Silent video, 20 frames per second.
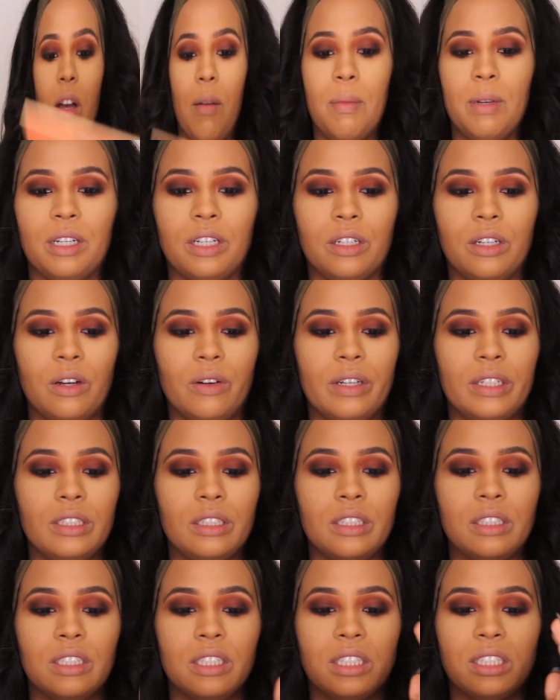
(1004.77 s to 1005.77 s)
I'm going to go
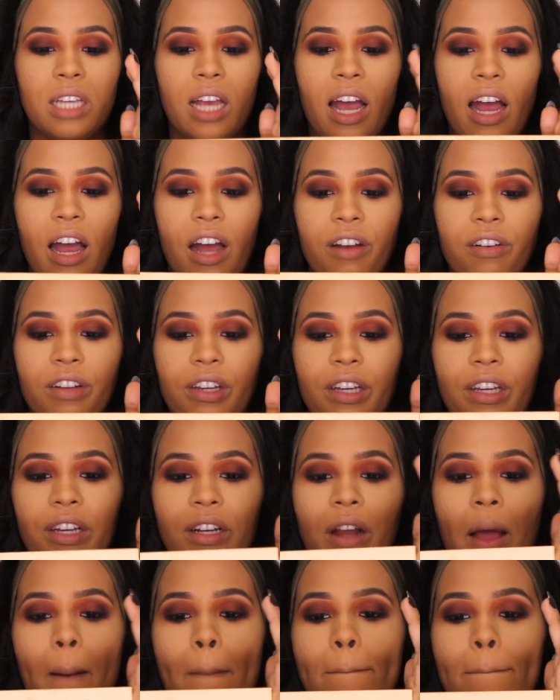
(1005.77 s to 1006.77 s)
into the
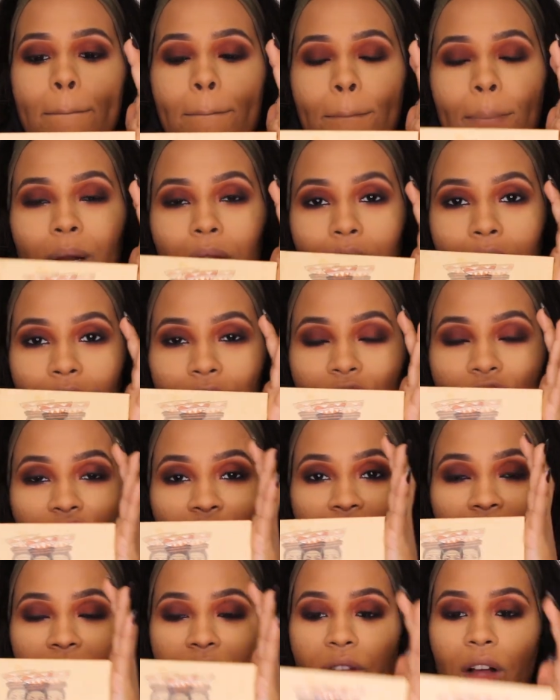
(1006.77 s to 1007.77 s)
Saharan
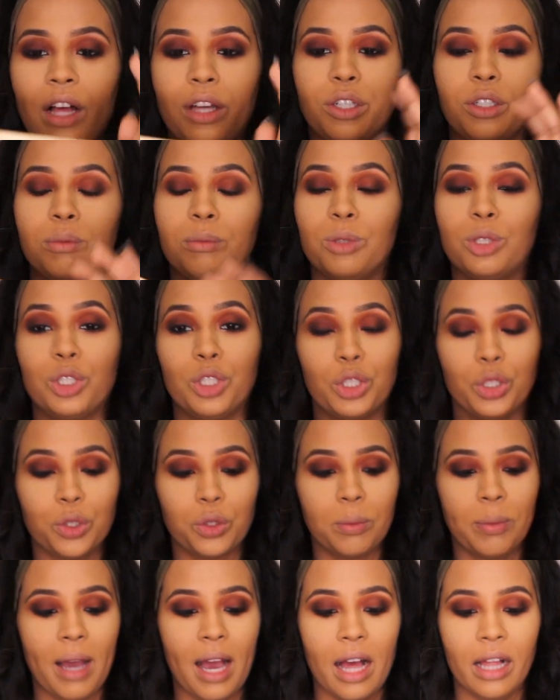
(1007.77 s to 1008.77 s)
Blush Volume
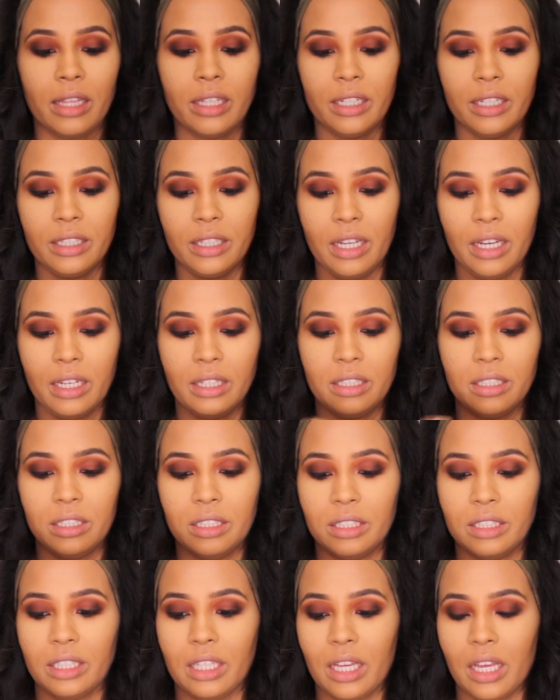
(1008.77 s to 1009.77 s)
2 palette, and it
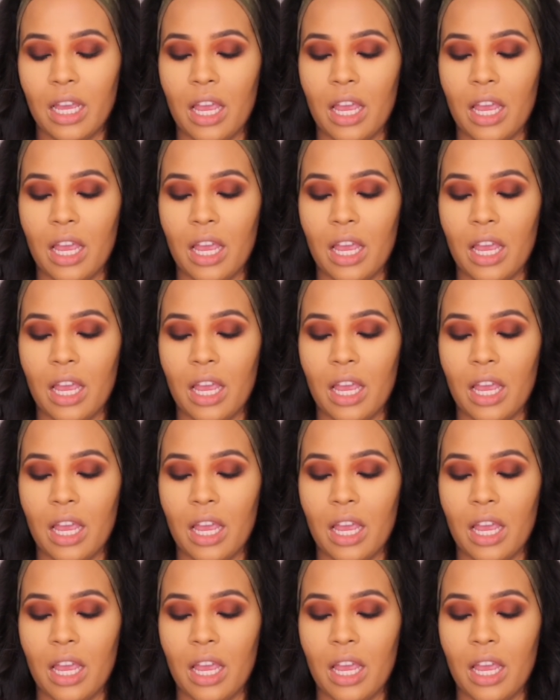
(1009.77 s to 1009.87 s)
is